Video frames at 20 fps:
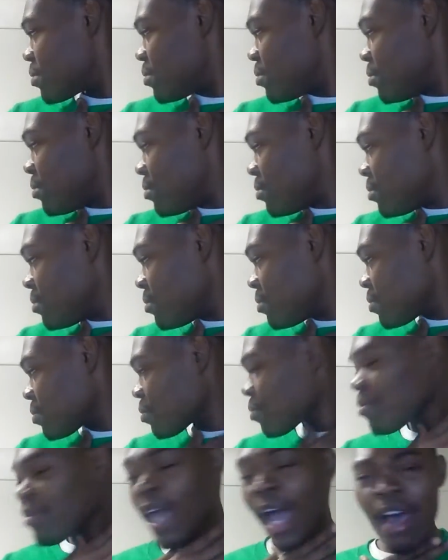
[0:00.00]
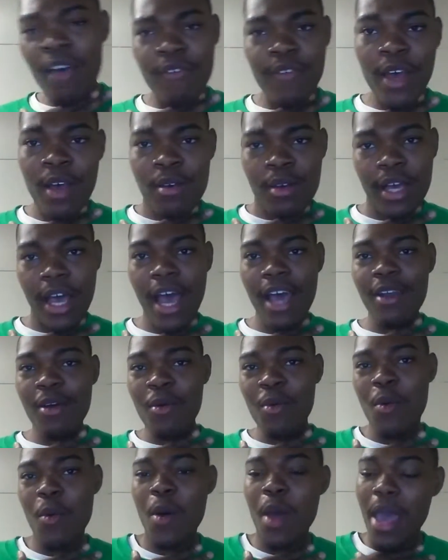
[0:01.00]
Goddamn. I felt kind
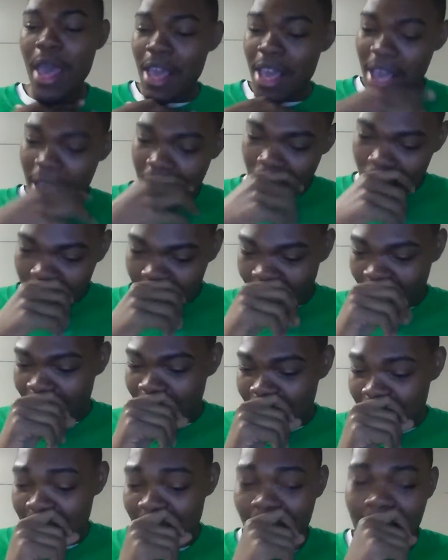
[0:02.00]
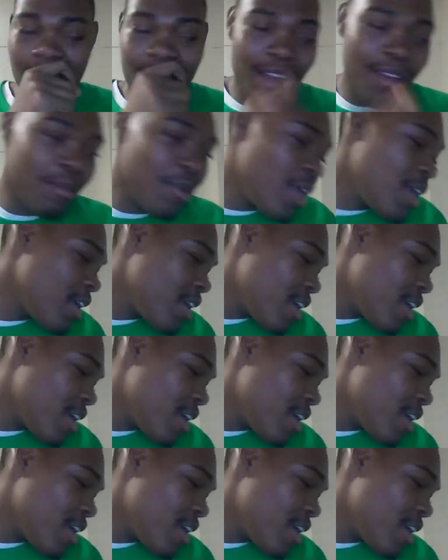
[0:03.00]
of like, damn.